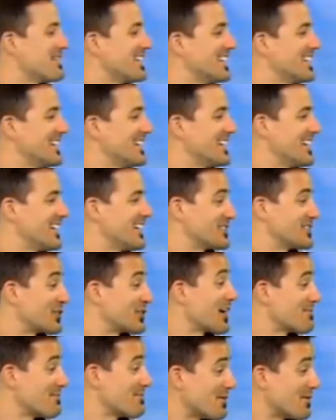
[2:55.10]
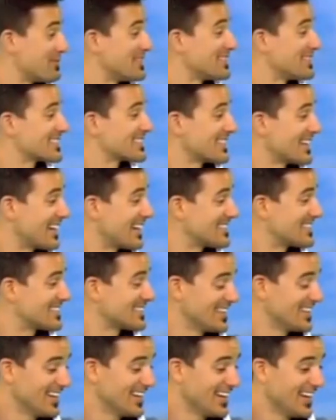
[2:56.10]
many dry moments at
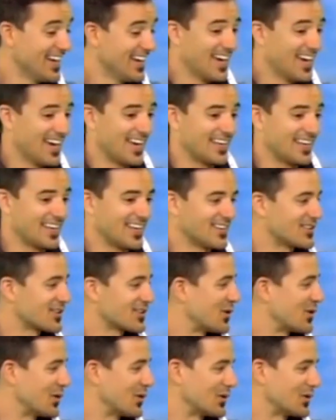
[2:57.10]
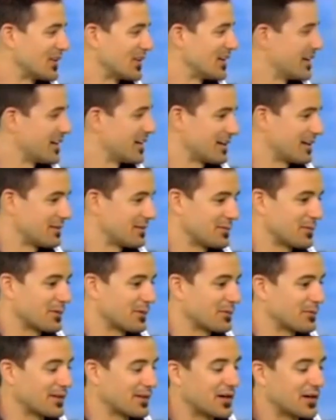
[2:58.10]
sea. Okay. And then the cold. And
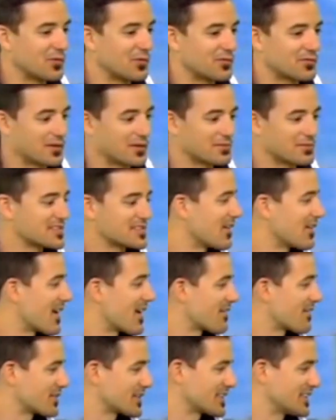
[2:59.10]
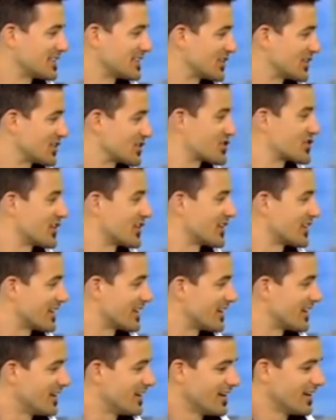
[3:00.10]
when we go from South Africa to
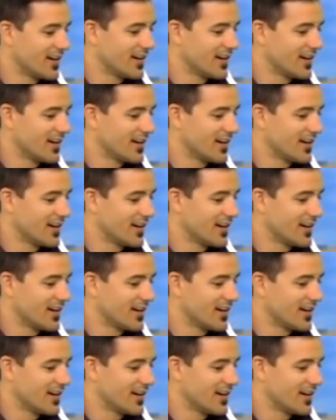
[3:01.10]
Australia,